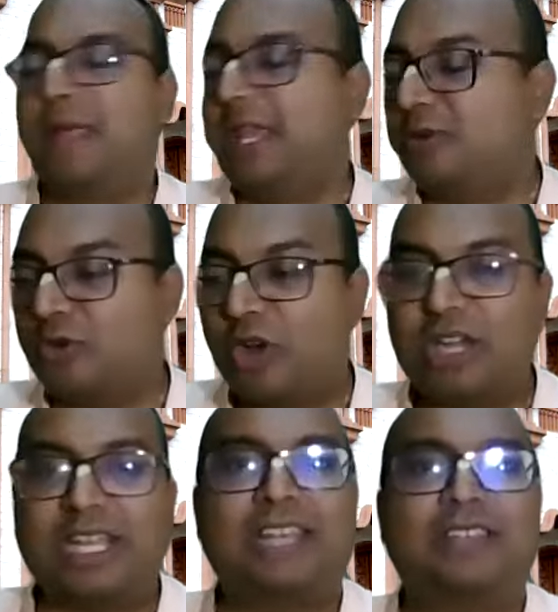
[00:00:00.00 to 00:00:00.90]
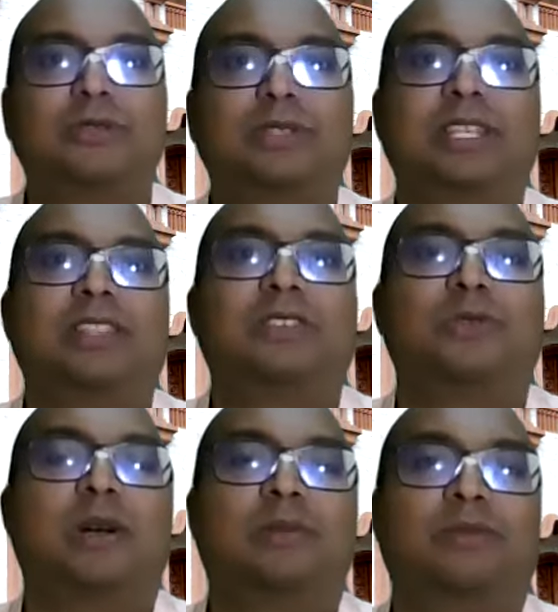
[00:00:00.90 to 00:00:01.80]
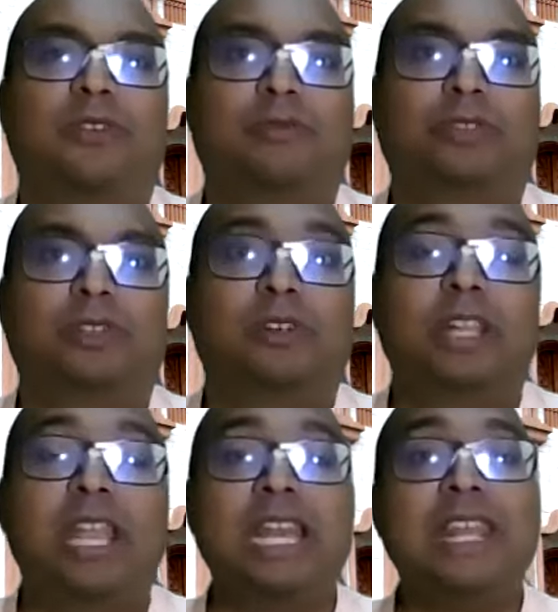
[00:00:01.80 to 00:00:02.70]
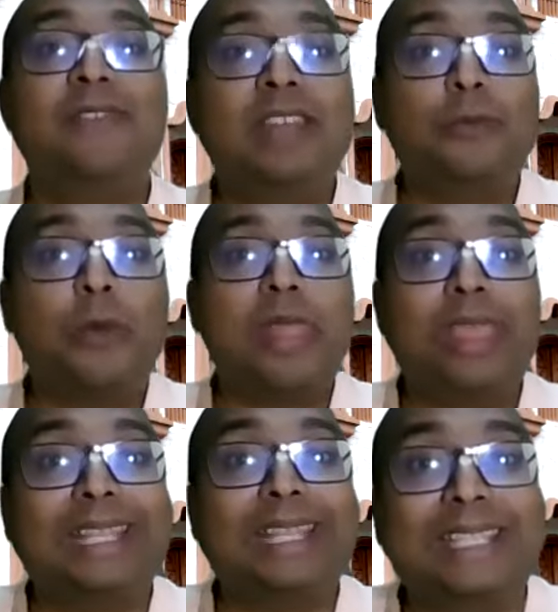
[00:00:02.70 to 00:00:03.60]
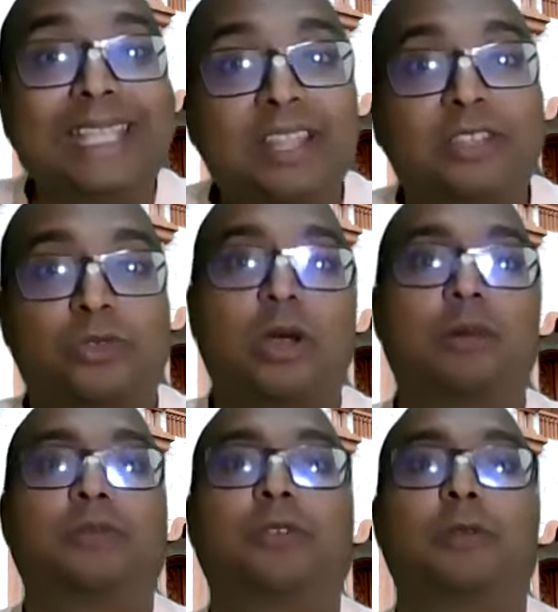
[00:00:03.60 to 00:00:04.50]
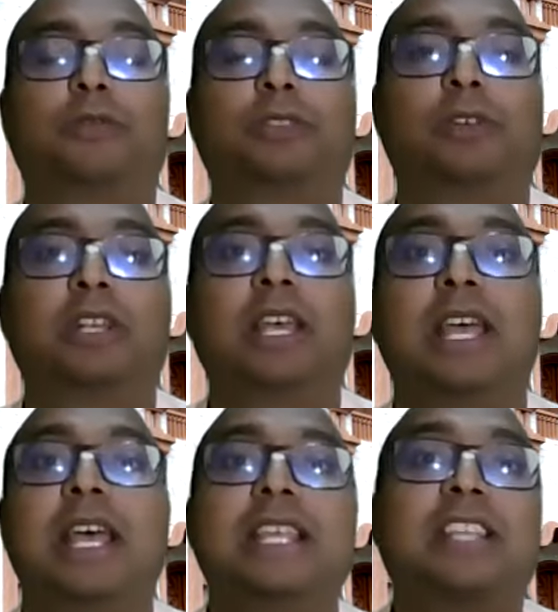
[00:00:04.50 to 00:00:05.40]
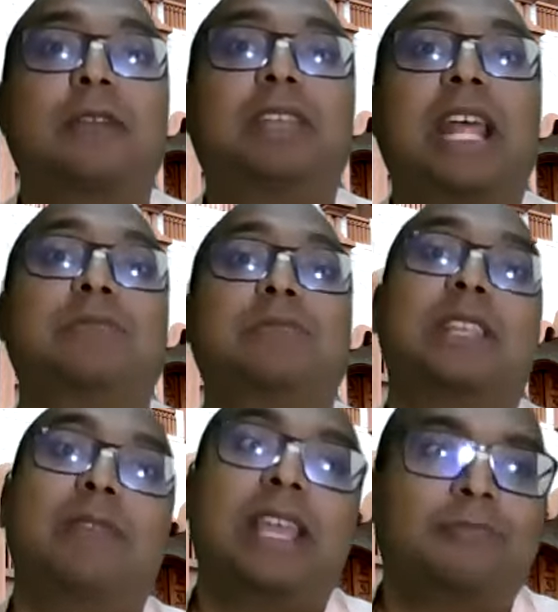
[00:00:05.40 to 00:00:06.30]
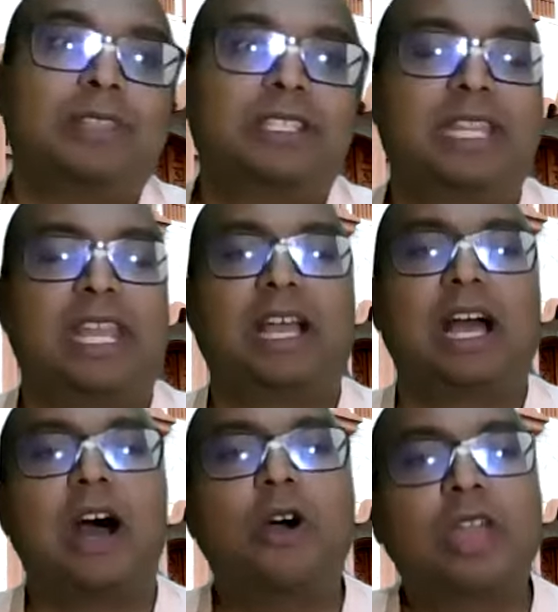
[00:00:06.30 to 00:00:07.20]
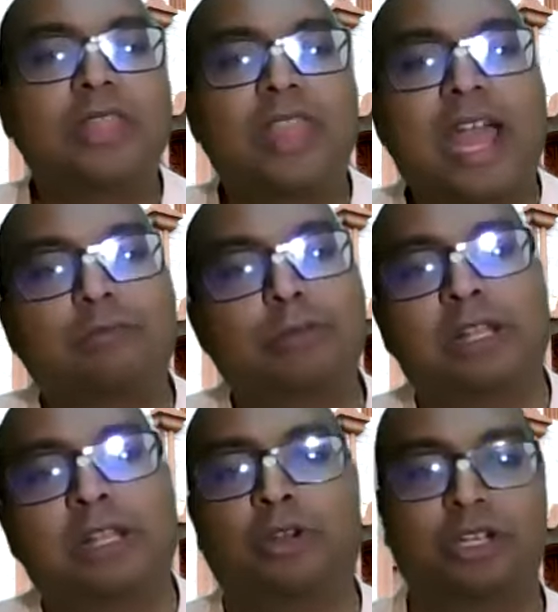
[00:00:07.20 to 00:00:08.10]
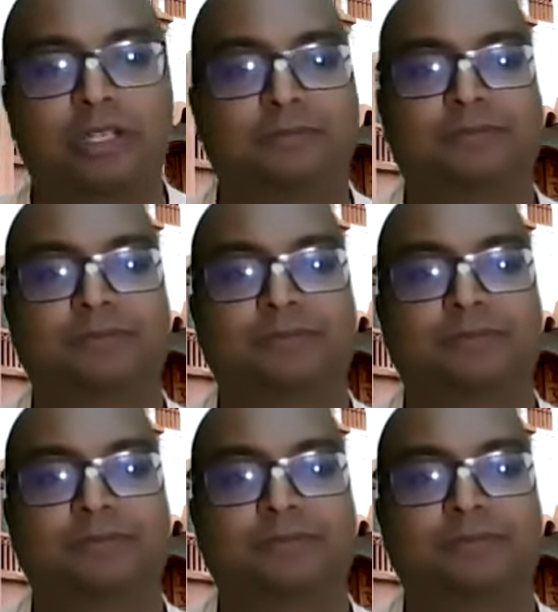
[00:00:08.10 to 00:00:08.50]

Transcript: They do not get to see the two-armed form of the Lord. And even when they see the two-armed form of the Lord, sometimes they make a mistake. How can that be the Lord?